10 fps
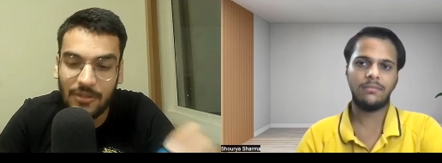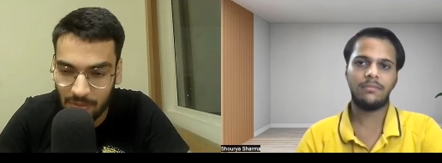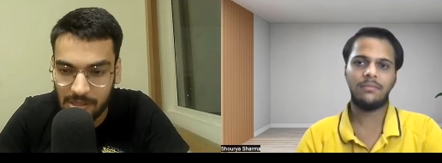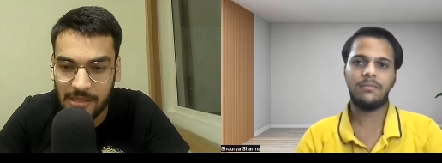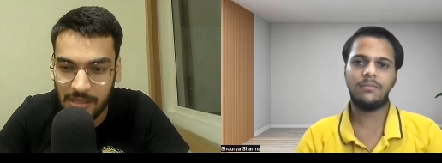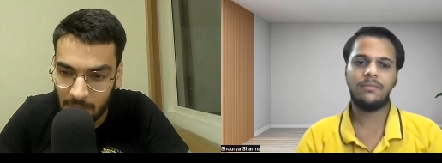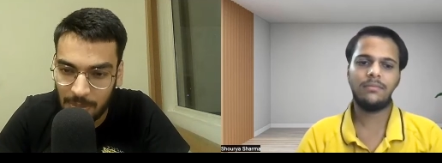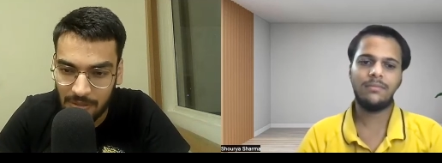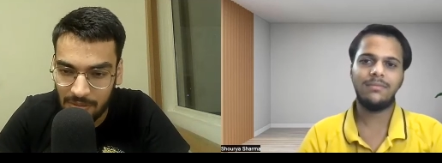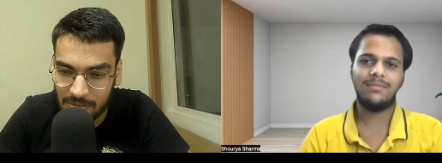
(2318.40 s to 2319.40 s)
Speaker 1: worse than your
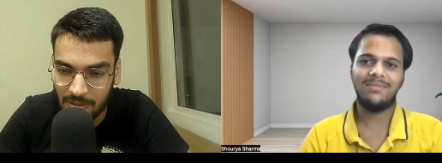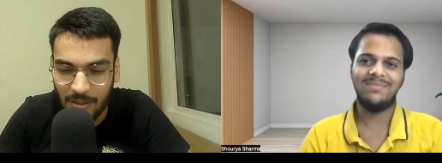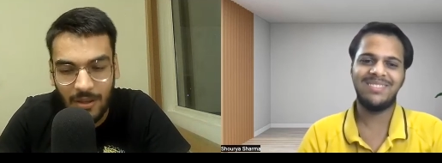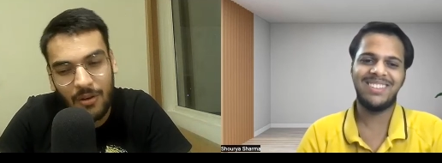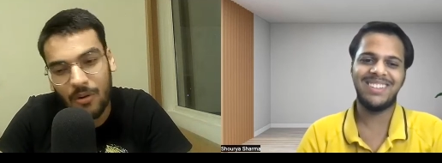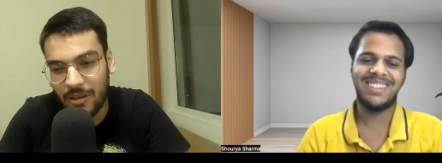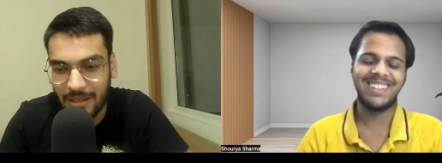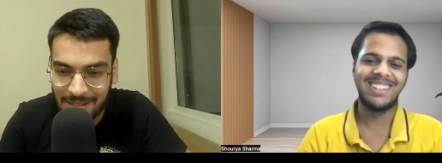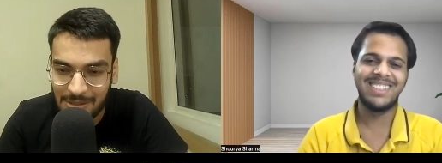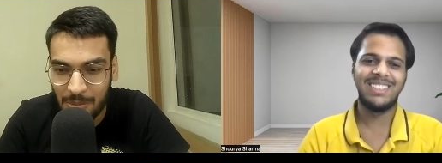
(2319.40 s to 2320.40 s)
previous one. Okay,
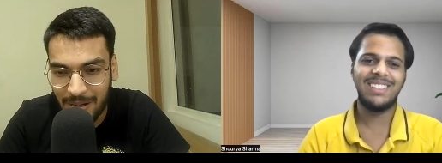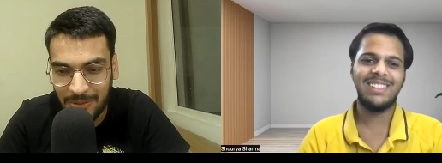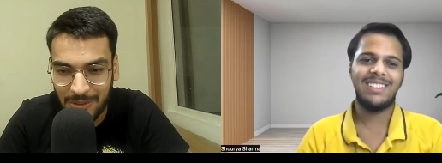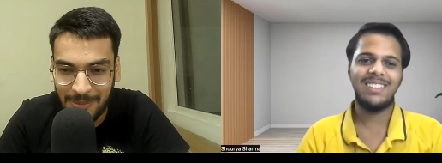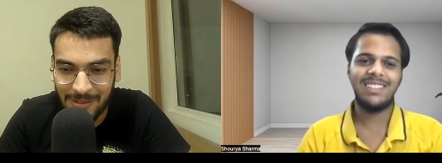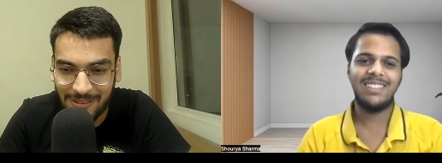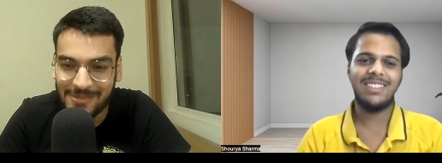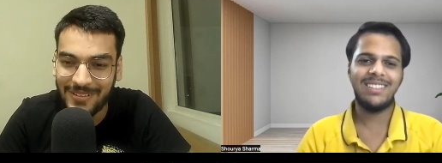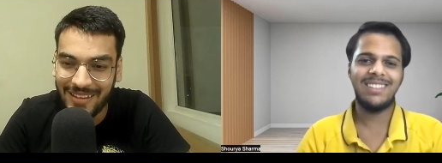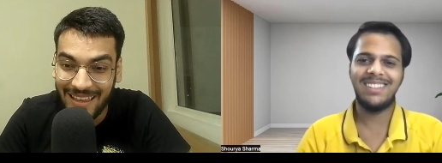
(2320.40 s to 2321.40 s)
let's go back to the previous
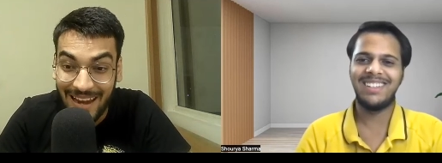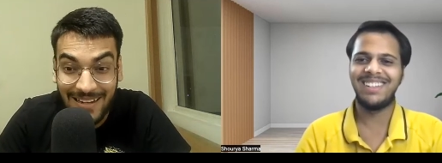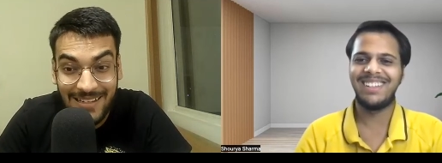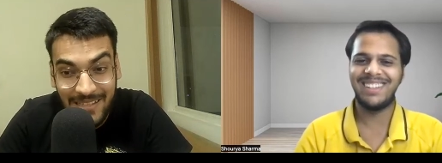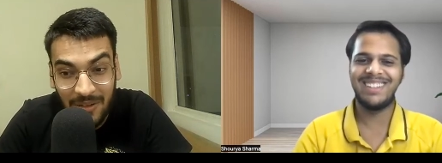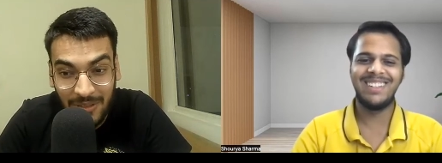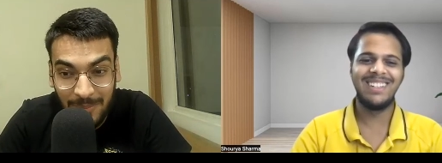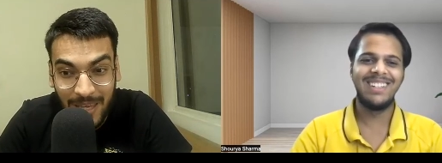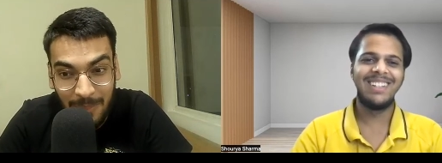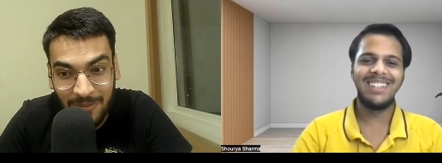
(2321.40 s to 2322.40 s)
one. At least now they'll be
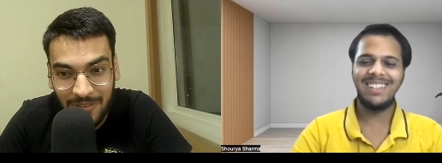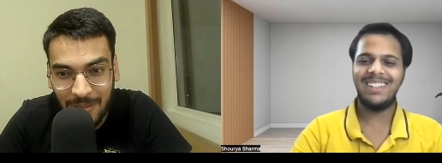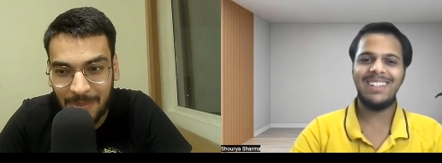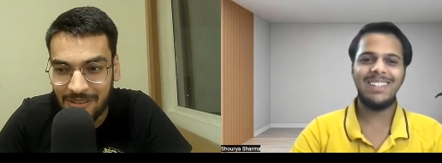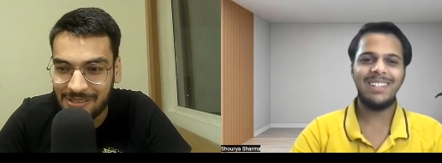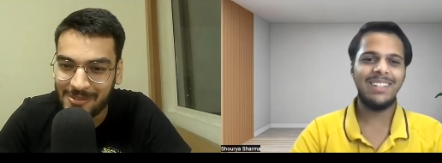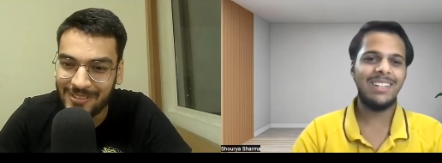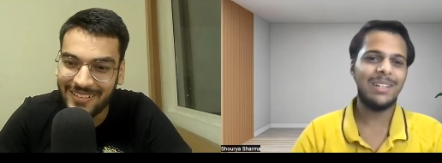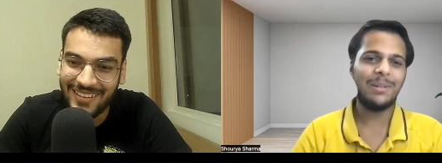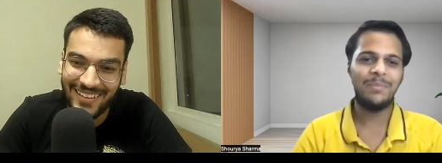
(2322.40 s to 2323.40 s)
happy with the previous one.
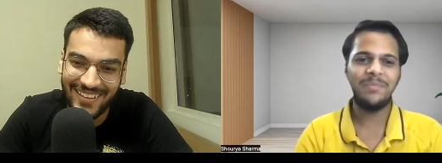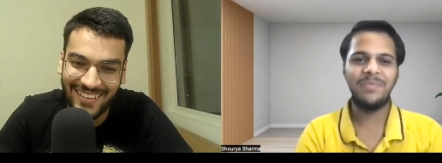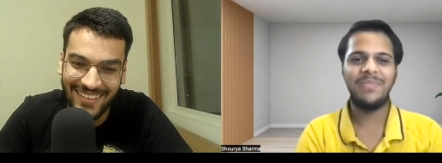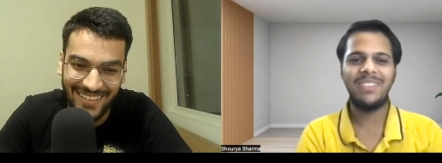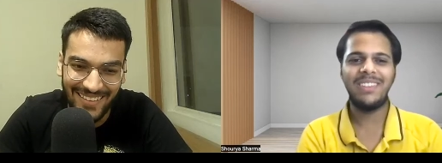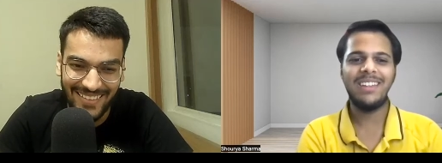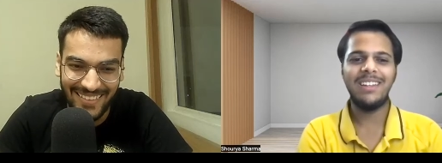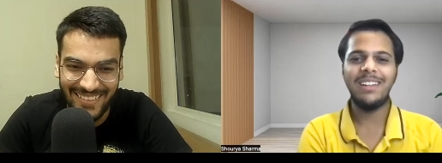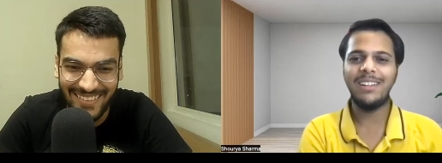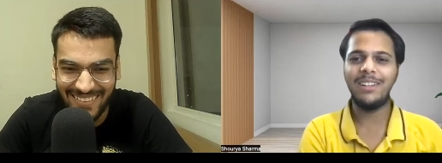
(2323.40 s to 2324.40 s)
Yeah.
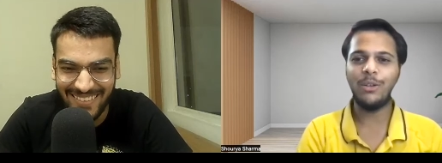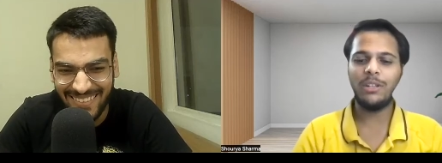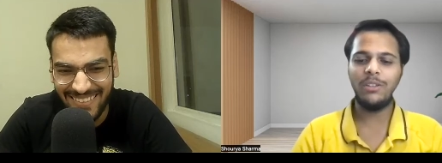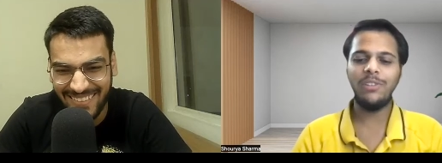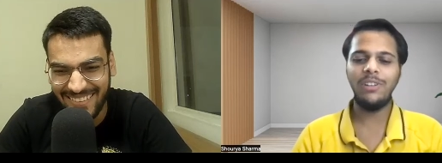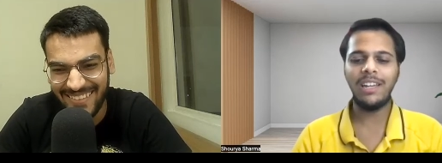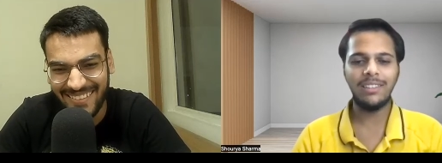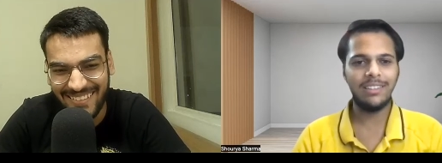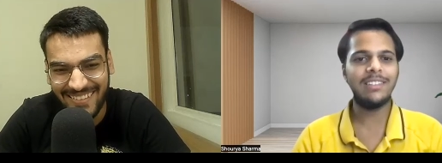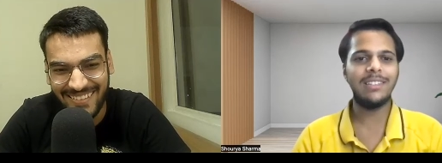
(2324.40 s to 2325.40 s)
Speaker 2: Uh, now they feel
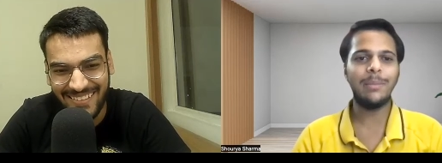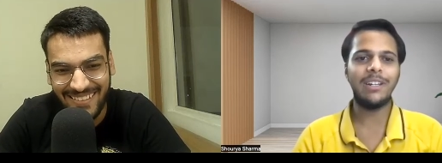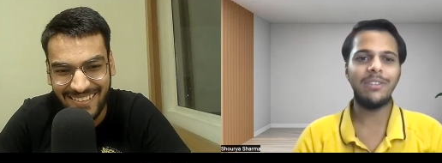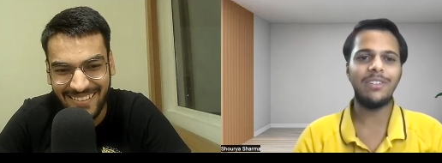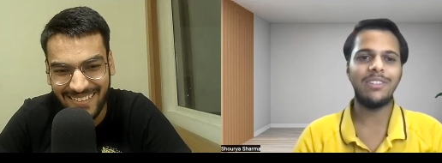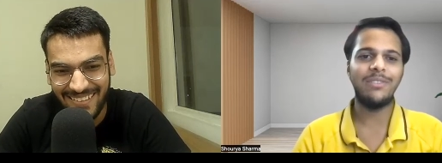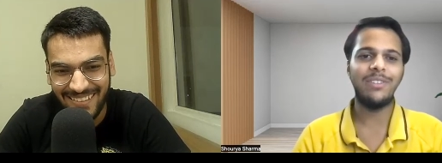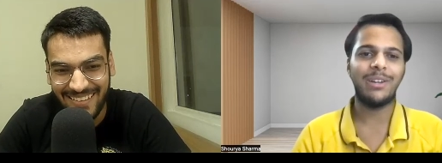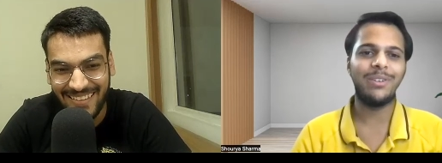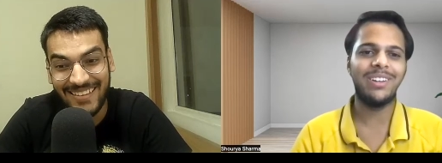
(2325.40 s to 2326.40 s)
like this is the better version
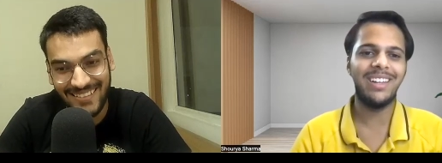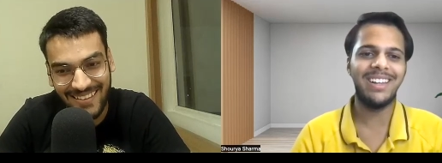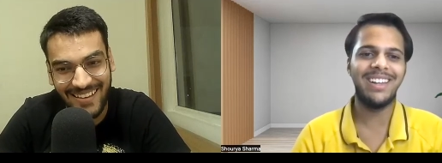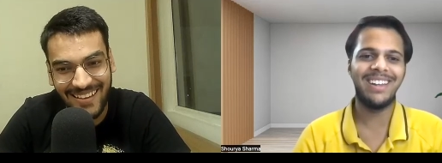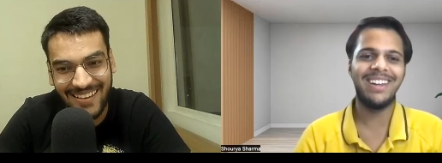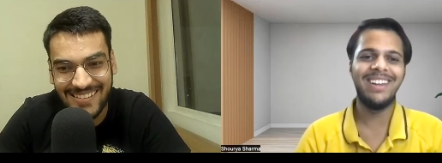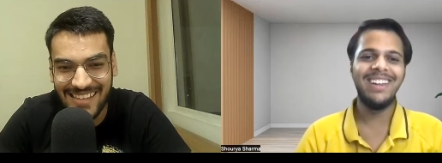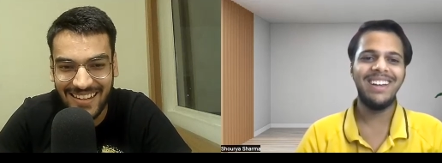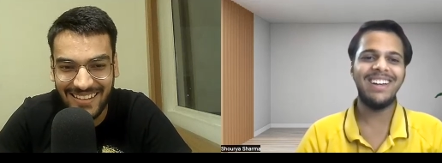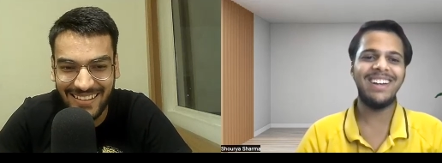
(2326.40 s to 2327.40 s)
we have.
Speaker 1: Yeah,
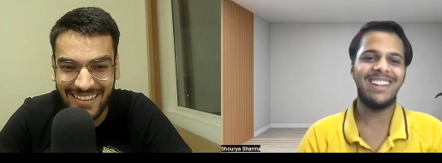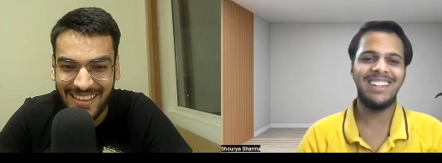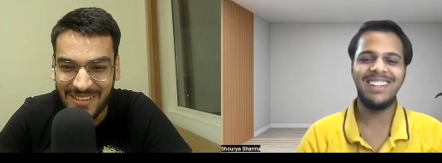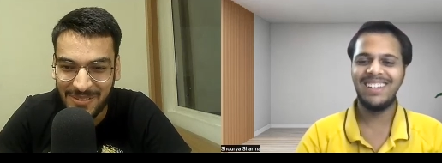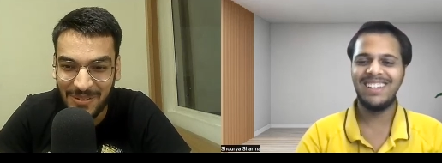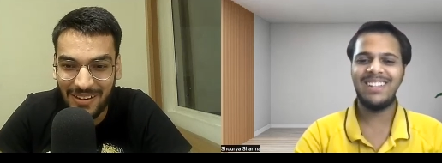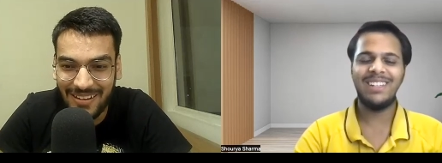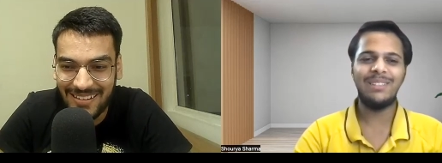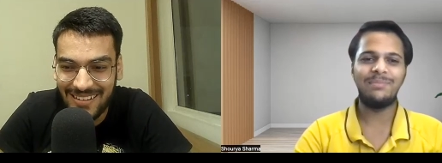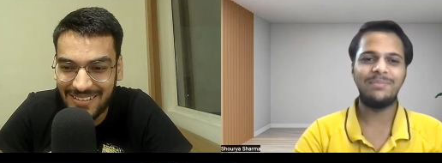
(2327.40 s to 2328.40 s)
exactly. So,
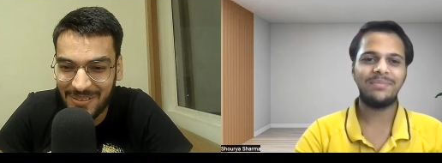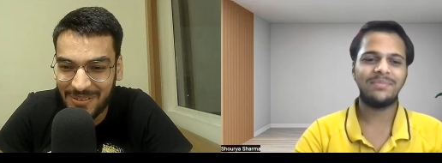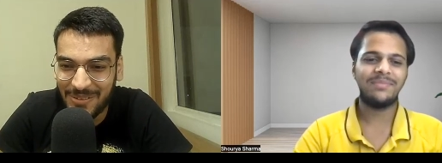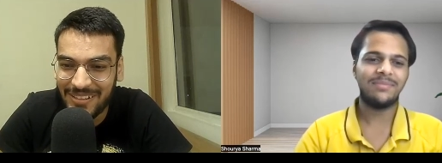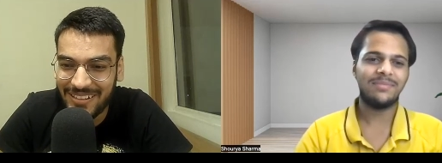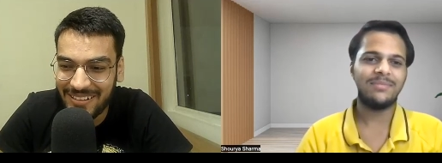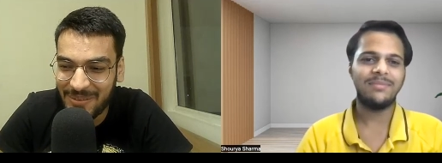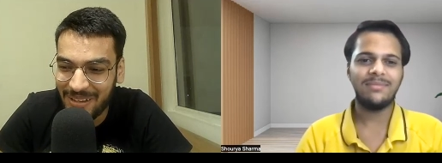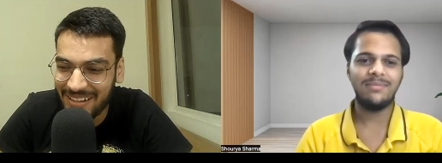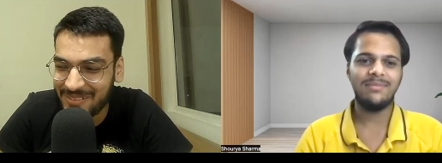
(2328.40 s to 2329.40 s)
you know, you didn't do
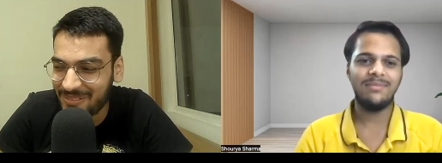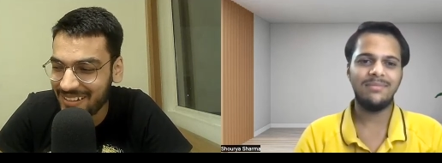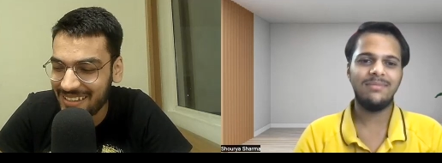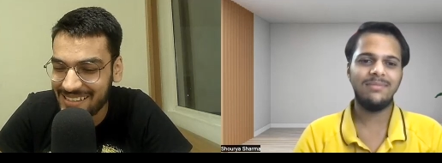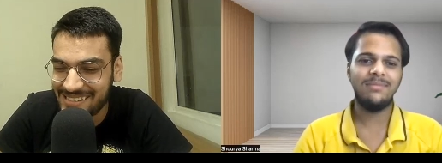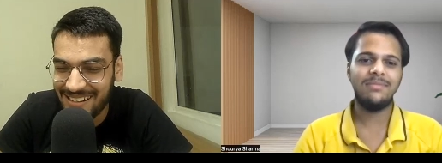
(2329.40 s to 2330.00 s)
any work extra,